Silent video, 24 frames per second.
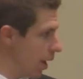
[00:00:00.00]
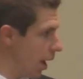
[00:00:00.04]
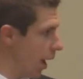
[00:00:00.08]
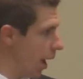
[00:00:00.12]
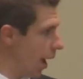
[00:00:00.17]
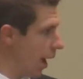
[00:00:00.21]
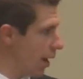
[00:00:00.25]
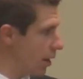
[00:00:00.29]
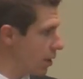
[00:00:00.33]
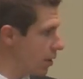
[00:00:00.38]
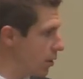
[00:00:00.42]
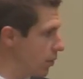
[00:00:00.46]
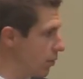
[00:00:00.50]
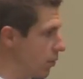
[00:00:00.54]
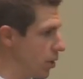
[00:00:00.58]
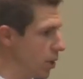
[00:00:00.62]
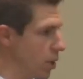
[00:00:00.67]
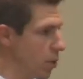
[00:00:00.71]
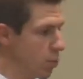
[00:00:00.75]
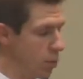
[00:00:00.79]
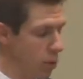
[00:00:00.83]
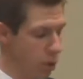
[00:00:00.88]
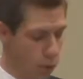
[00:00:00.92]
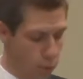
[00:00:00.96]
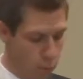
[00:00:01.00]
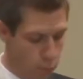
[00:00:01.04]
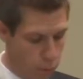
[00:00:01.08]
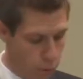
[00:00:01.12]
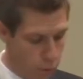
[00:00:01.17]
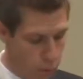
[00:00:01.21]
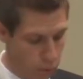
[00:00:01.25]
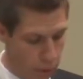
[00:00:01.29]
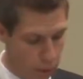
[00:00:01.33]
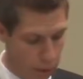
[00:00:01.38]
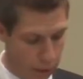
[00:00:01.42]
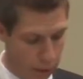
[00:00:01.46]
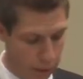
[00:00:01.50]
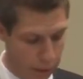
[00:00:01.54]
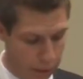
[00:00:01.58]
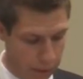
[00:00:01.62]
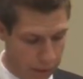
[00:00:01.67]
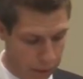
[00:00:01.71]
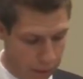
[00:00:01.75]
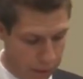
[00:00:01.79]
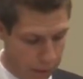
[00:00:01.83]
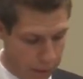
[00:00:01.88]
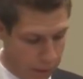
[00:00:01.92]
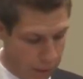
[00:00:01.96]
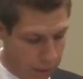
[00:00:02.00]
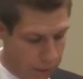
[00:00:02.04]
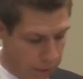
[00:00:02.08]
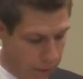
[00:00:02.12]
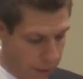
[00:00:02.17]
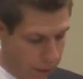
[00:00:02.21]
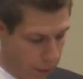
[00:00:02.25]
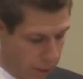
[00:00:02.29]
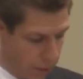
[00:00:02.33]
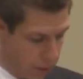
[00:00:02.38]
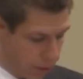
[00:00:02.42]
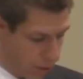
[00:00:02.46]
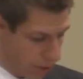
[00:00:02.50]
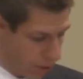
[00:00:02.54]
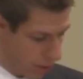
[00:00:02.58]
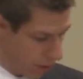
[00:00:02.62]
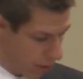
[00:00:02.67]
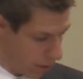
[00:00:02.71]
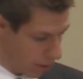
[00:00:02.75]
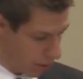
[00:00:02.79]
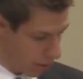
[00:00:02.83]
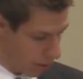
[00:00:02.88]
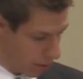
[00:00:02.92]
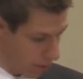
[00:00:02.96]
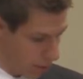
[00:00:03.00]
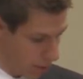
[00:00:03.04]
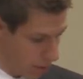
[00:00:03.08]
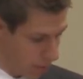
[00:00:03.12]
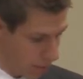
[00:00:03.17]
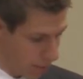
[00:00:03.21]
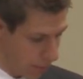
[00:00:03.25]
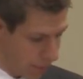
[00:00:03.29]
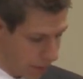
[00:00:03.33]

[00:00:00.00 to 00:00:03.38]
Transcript: Actively recruiting fellow dissenters.